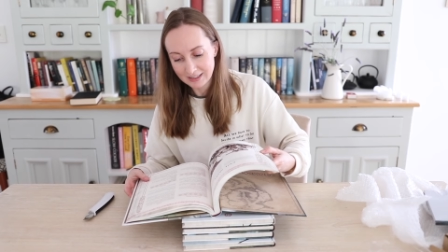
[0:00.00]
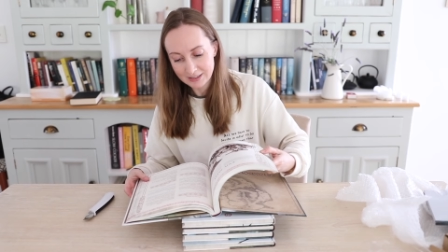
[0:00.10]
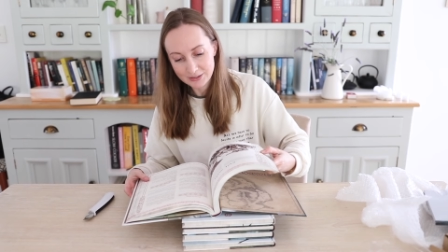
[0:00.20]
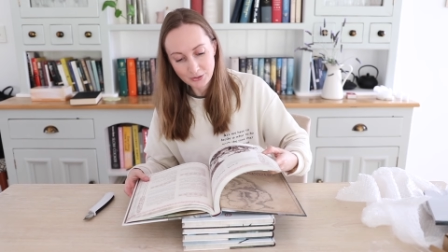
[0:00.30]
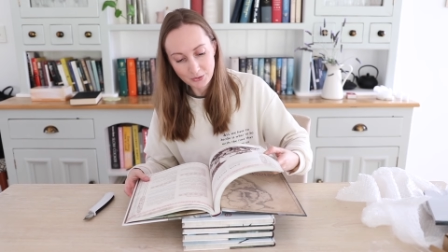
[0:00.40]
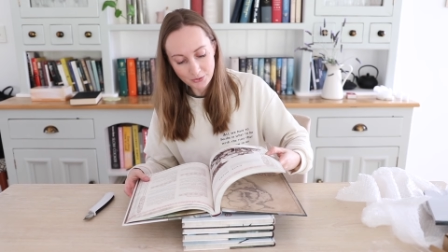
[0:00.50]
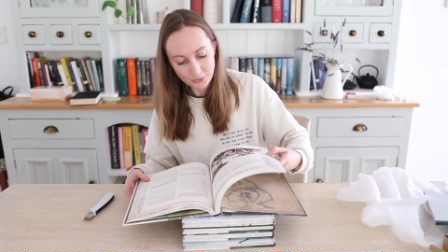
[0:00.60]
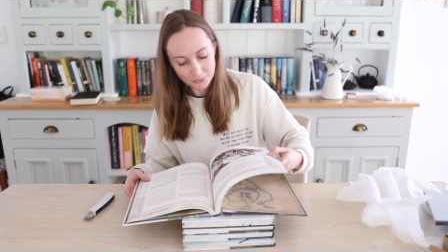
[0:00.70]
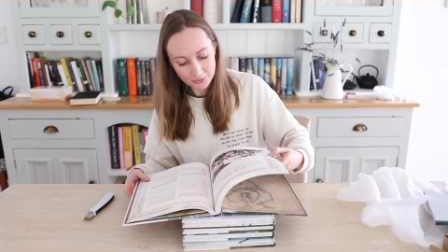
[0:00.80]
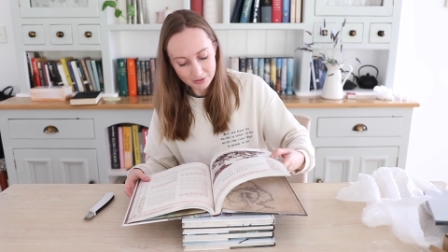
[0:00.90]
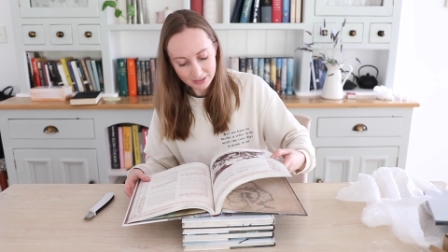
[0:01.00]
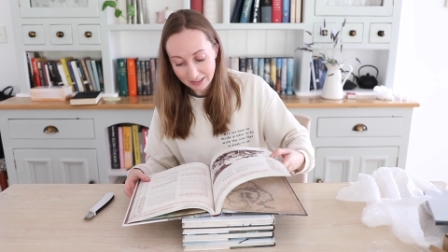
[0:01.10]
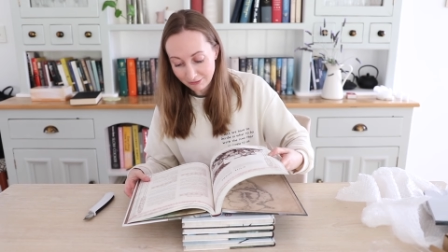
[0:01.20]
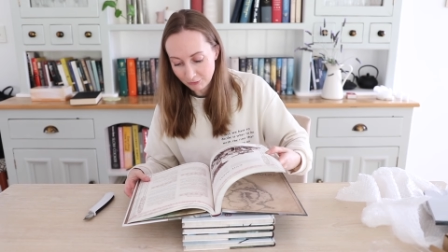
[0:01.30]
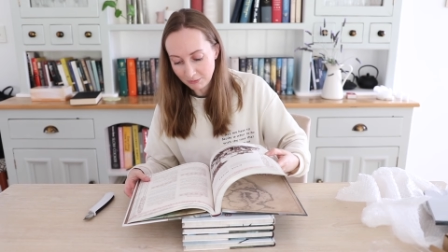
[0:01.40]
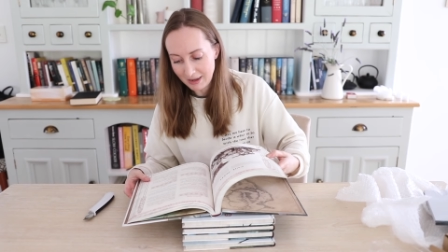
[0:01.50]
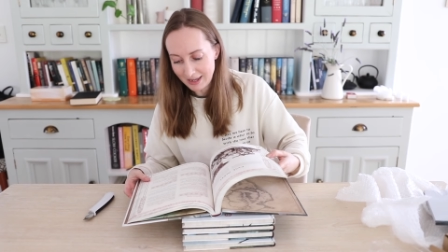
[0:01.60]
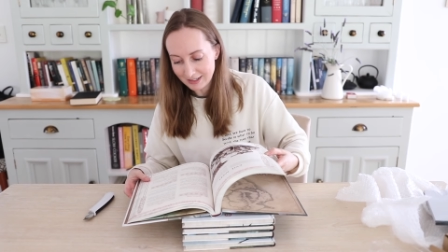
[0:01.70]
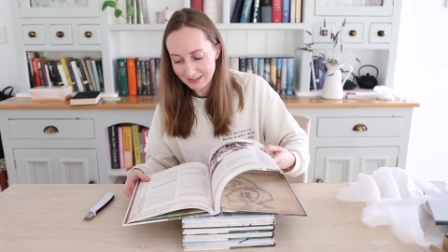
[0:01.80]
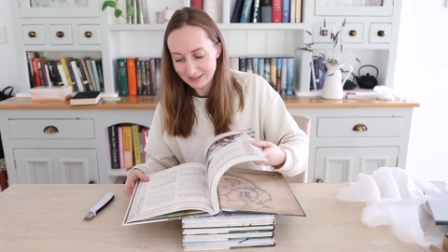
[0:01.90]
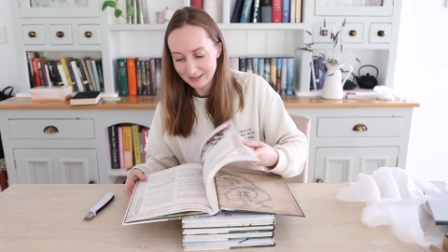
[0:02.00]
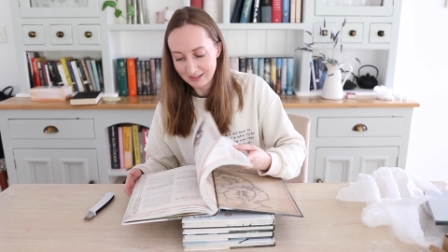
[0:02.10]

So cool. Evil men.